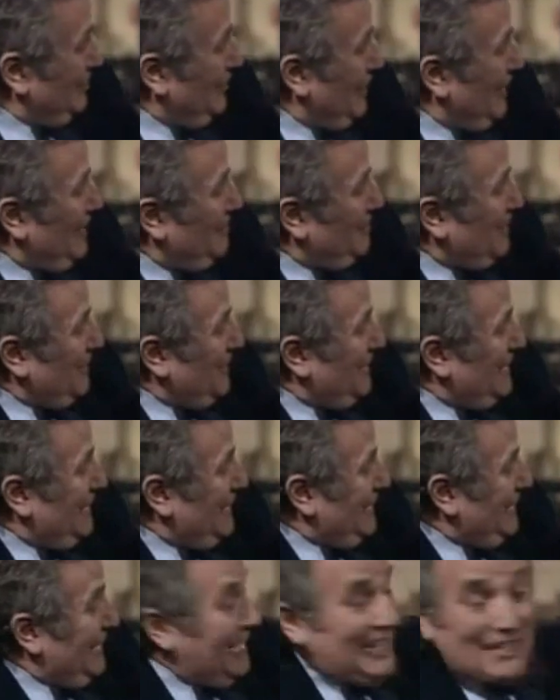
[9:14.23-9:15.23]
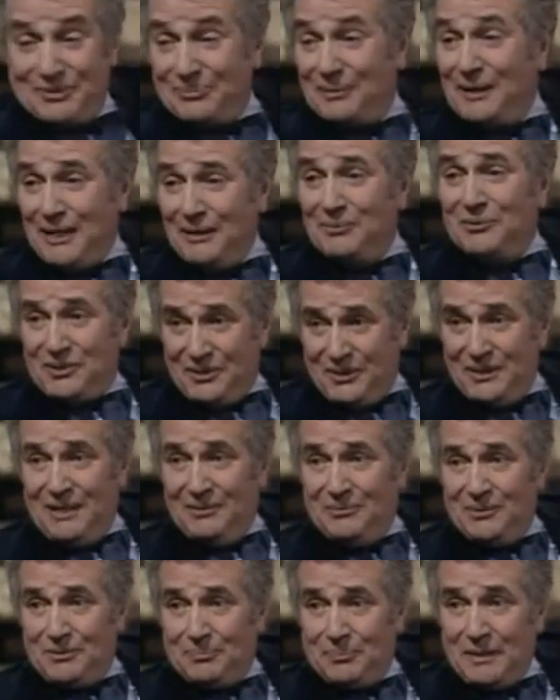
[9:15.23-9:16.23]
Well, I've got the yes. Well, I
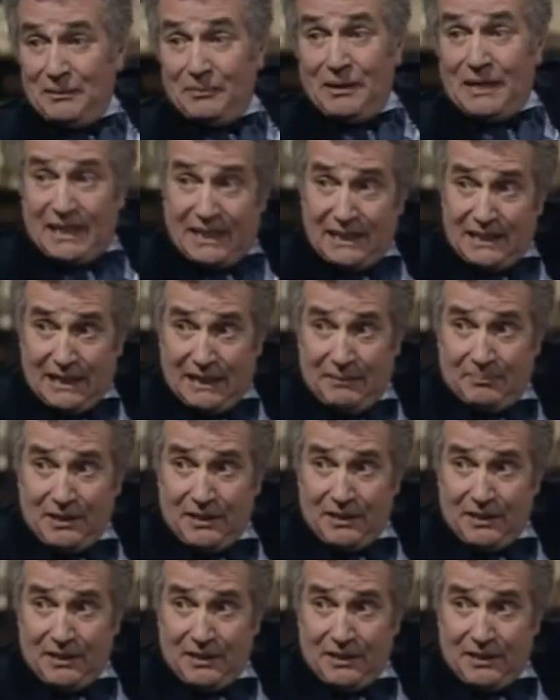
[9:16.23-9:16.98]
was bring. Well, I